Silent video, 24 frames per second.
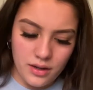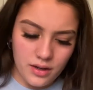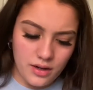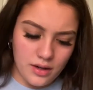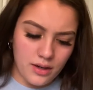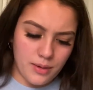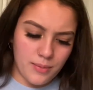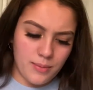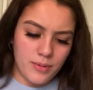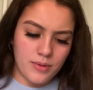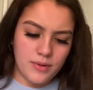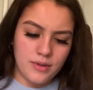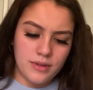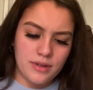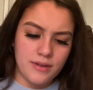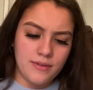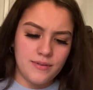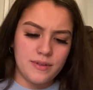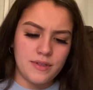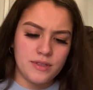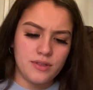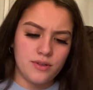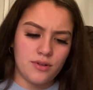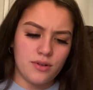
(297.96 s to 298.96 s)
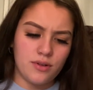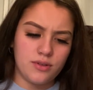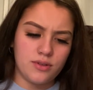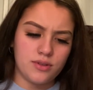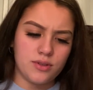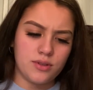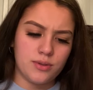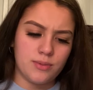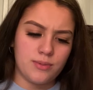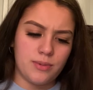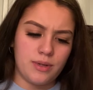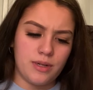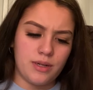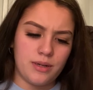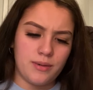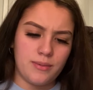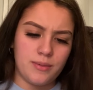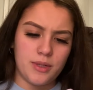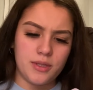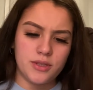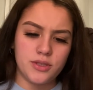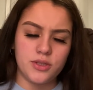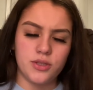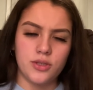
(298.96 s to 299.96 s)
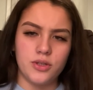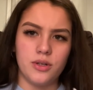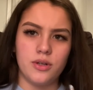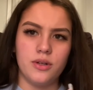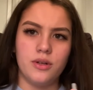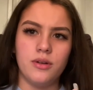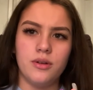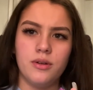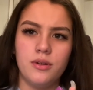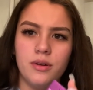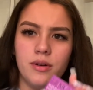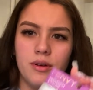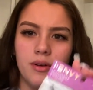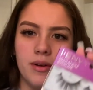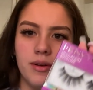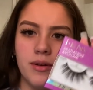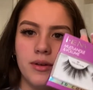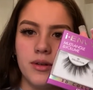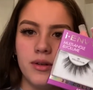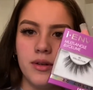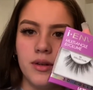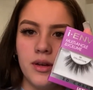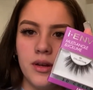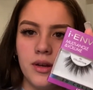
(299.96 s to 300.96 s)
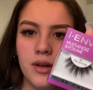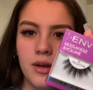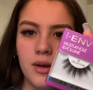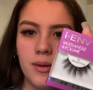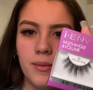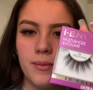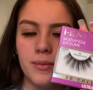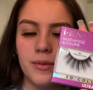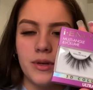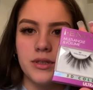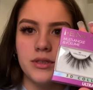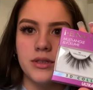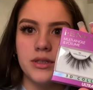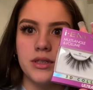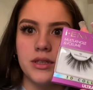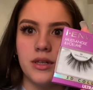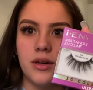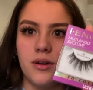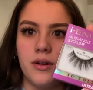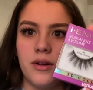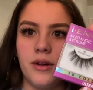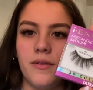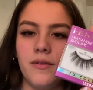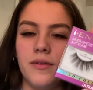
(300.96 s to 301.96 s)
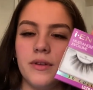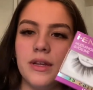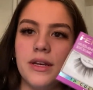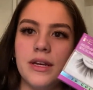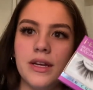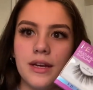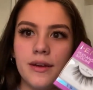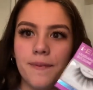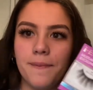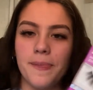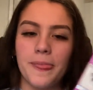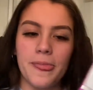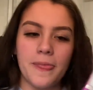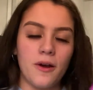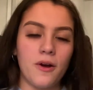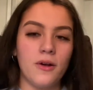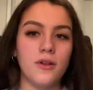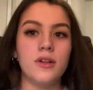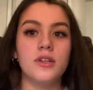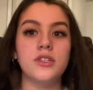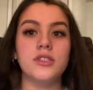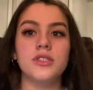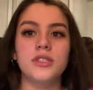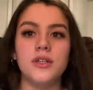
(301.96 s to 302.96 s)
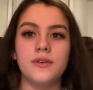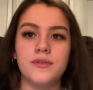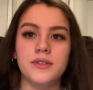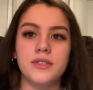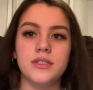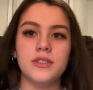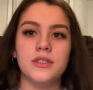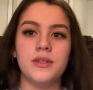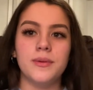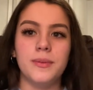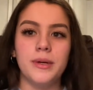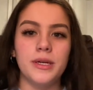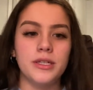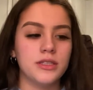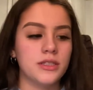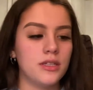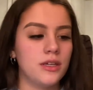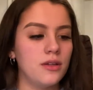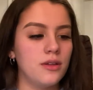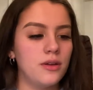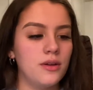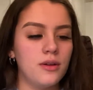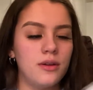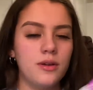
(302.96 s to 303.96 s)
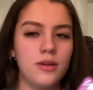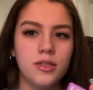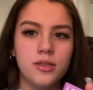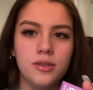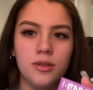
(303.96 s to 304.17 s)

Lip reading: And I believe these are also mine, I'm not sure, because everything, all our stuff is in a bag together.